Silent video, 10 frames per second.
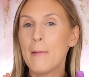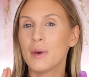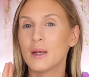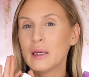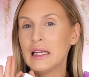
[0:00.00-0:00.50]

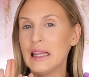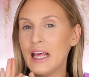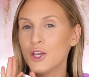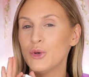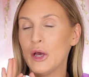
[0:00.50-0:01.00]
but I'm gonna
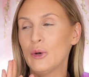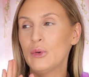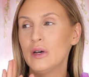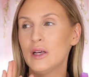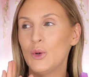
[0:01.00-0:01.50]
let you
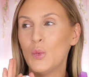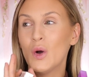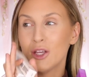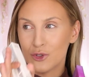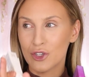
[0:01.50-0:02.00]
know
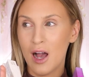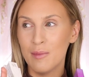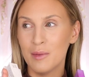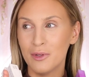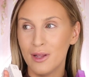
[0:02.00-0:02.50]
what you should
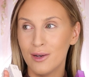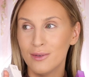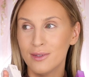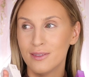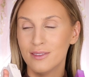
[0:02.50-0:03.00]
comment
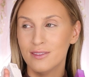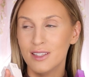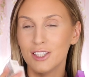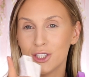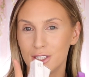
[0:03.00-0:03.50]
below
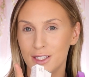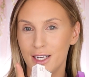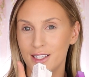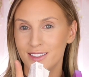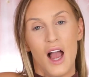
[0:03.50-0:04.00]
in just a second.